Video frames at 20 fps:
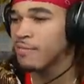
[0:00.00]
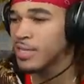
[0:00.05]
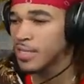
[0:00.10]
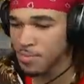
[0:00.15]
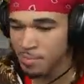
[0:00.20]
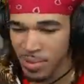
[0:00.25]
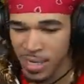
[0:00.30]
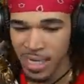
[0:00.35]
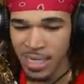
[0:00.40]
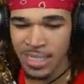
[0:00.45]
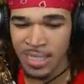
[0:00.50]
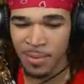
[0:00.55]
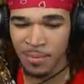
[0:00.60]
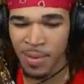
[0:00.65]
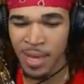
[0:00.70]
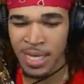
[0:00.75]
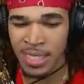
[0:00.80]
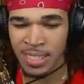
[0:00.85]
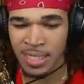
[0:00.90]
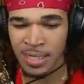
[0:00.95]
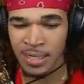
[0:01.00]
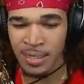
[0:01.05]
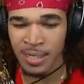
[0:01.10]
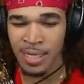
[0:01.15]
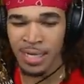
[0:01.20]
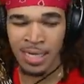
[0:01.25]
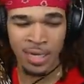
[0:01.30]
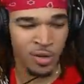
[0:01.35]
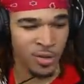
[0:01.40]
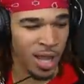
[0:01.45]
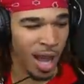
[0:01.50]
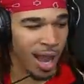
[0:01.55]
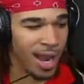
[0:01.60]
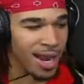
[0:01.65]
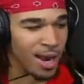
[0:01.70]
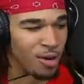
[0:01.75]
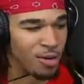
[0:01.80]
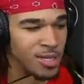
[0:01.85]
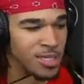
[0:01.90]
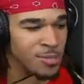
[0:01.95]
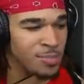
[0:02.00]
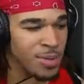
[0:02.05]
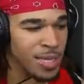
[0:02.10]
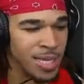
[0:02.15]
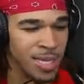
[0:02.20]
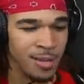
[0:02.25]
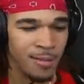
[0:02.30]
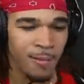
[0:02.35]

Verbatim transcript: beat is amazing. Do y'all hear this beat?